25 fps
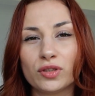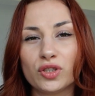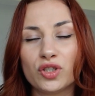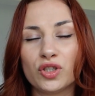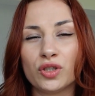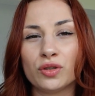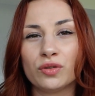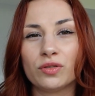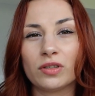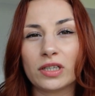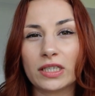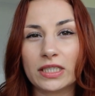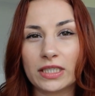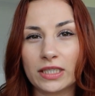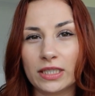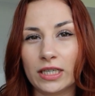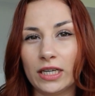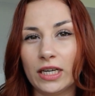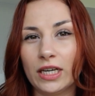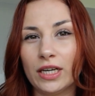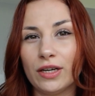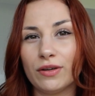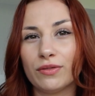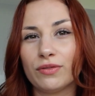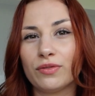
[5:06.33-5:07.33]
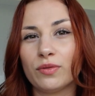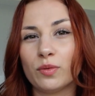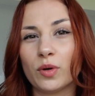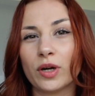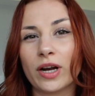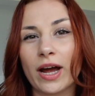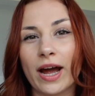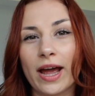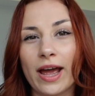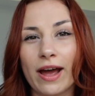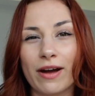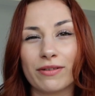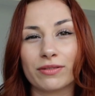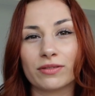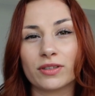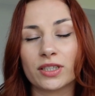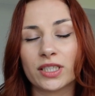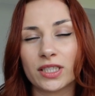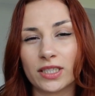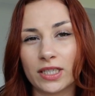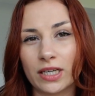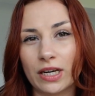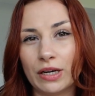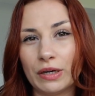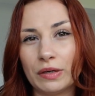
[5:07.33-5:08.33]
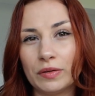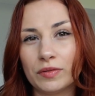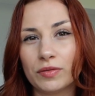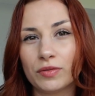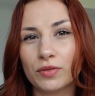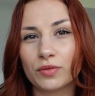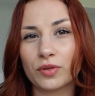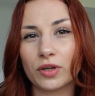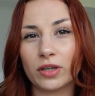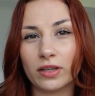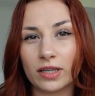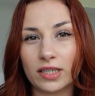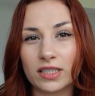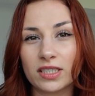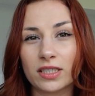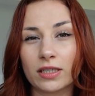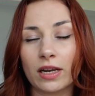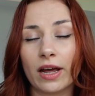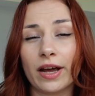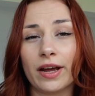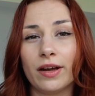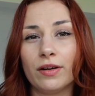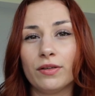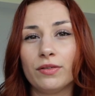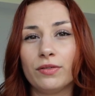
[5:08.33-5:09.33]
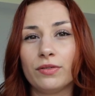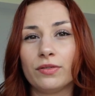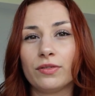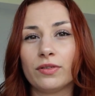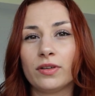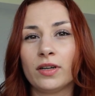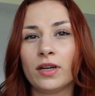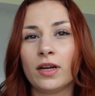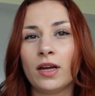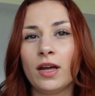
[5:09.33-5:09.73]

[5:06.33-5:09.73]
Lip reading: to receive what I have received for this life,